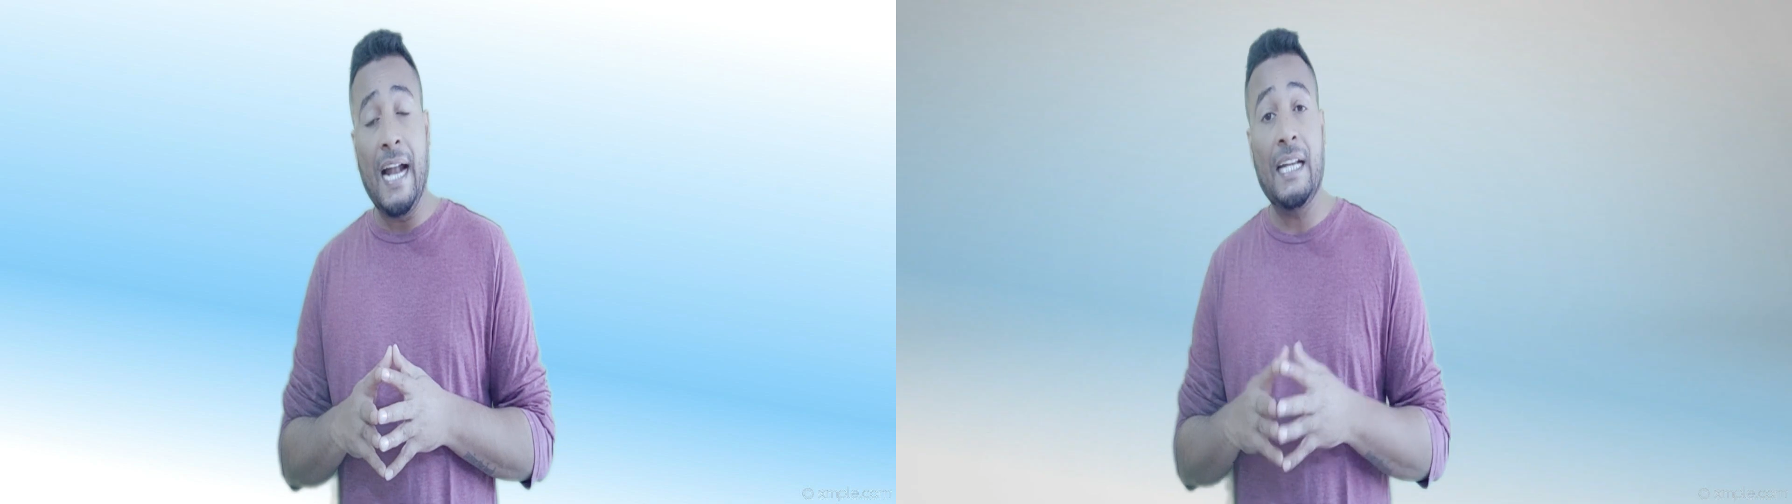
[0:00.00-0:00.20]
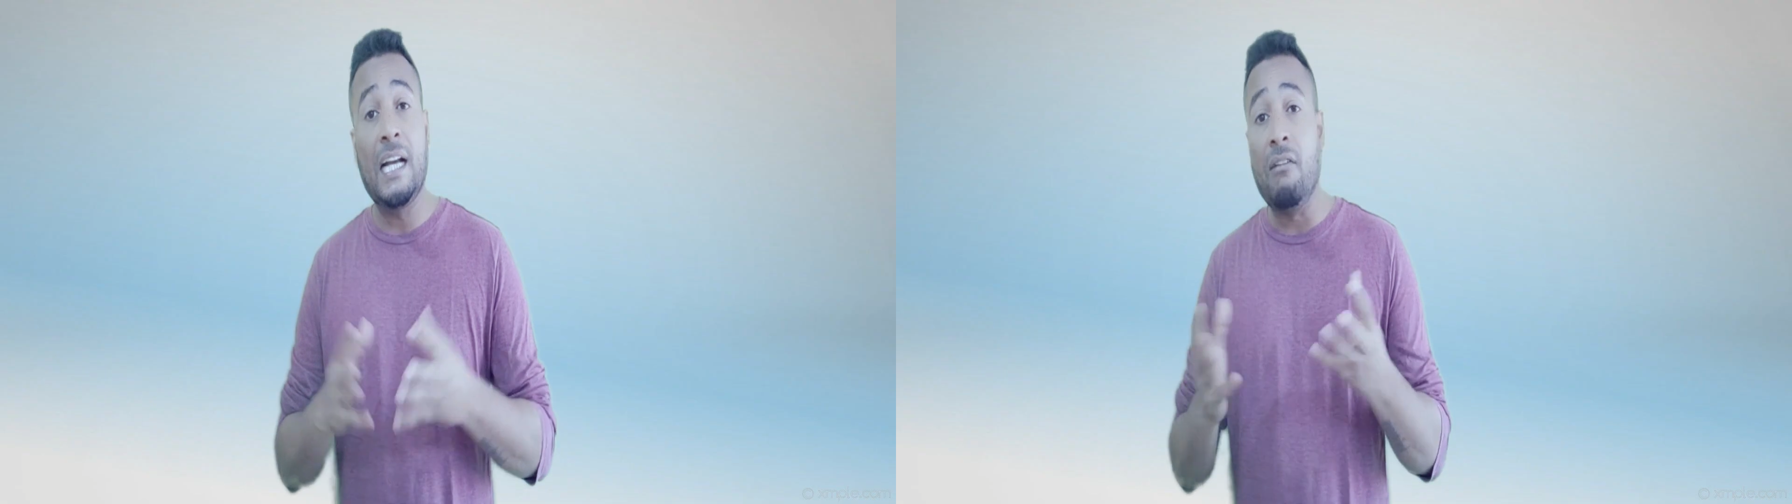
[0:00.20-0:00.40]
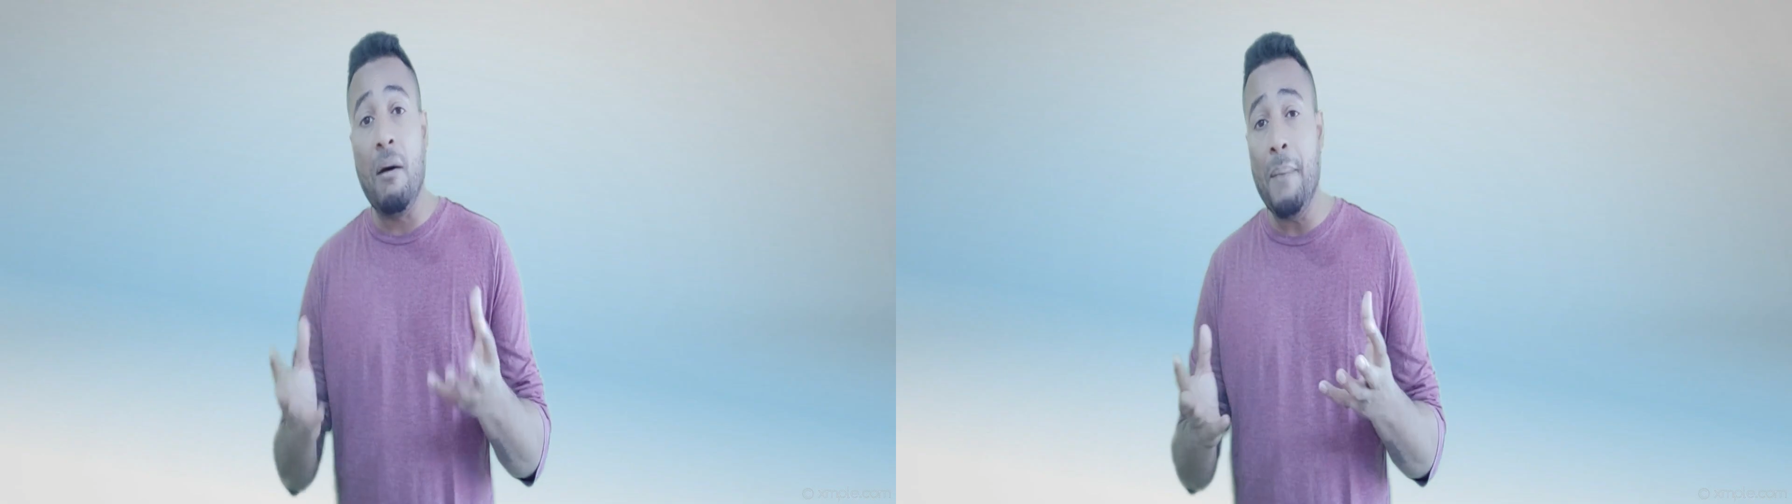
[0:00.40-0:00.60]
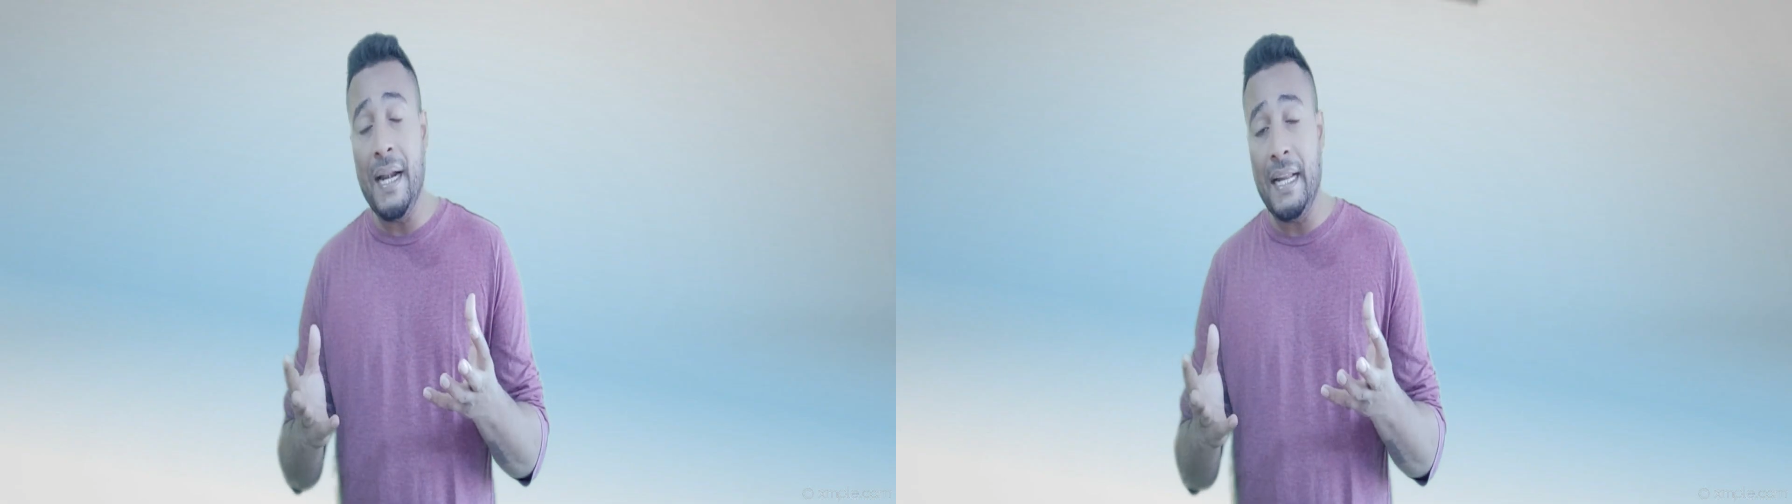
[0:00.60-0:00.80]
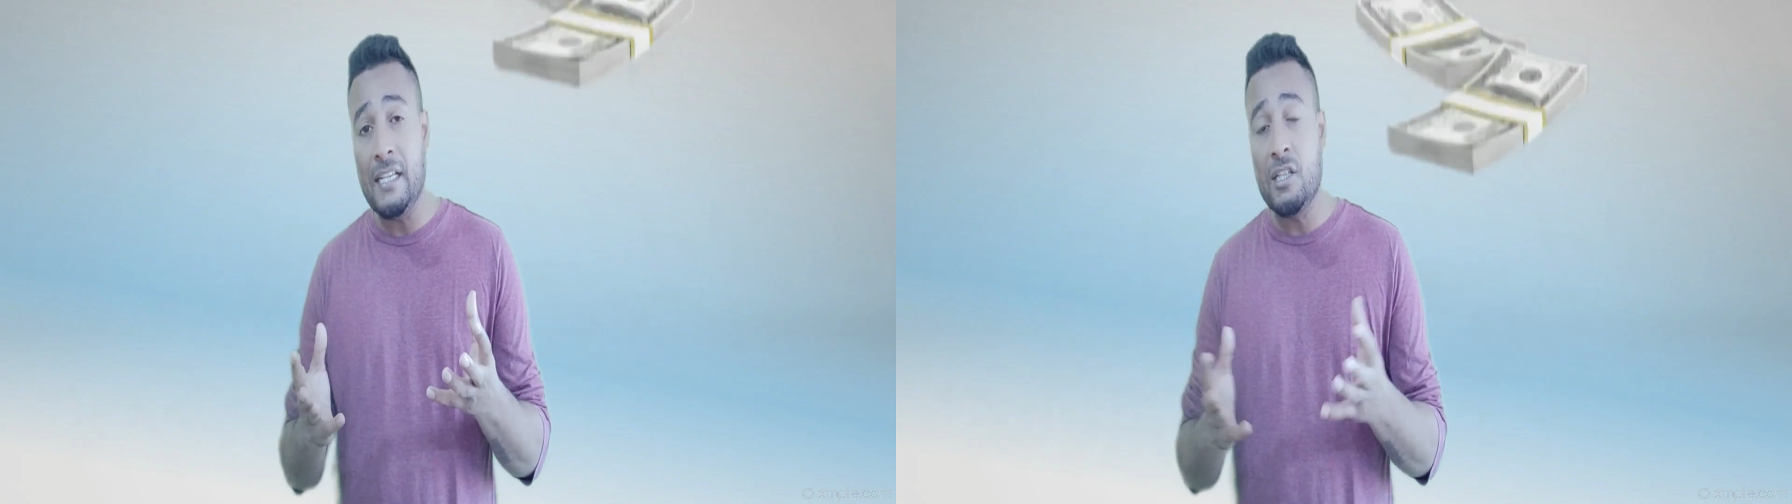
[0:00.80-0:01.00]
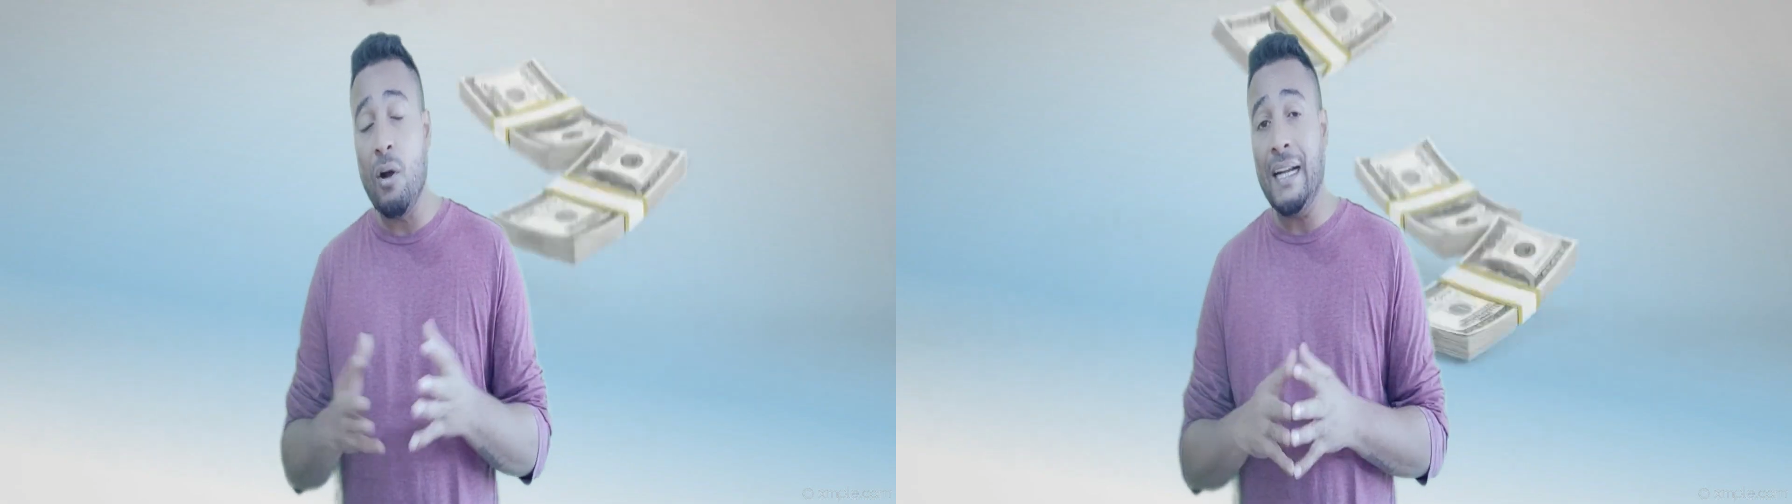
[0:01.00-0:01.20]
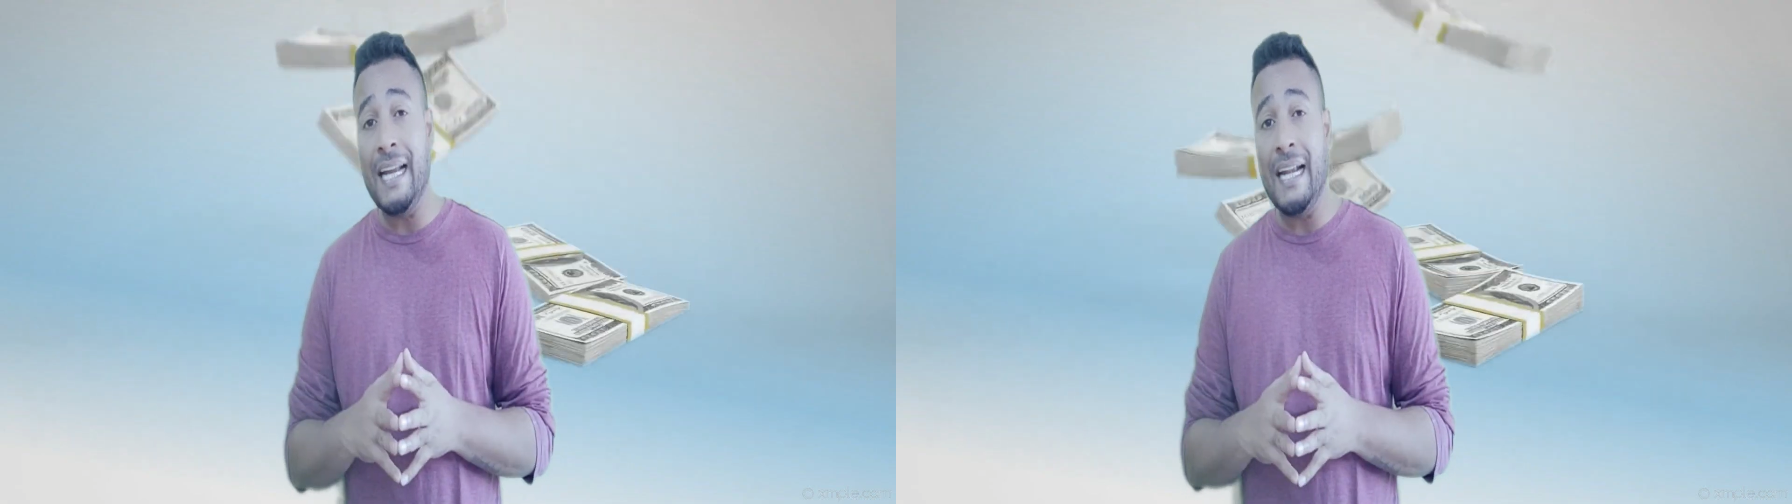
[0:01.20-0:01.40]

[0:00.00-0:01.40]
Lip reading: that government is not